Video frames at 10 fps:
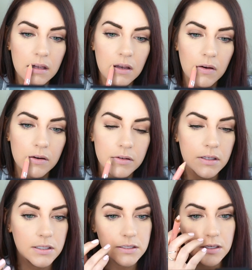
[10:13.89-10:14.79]
go on
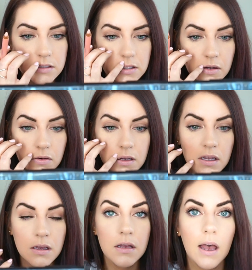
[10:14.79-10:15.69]
really easily. So
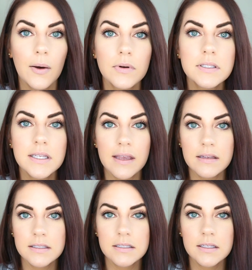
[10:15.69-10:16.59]
I will
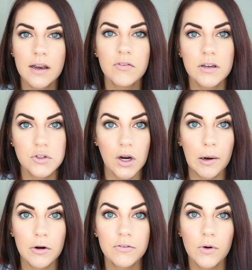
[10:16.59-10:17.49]
say this is kind of like a
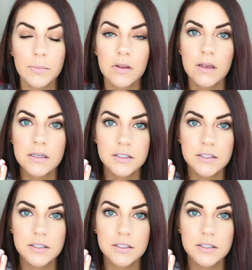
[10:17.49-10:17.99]
drier formula,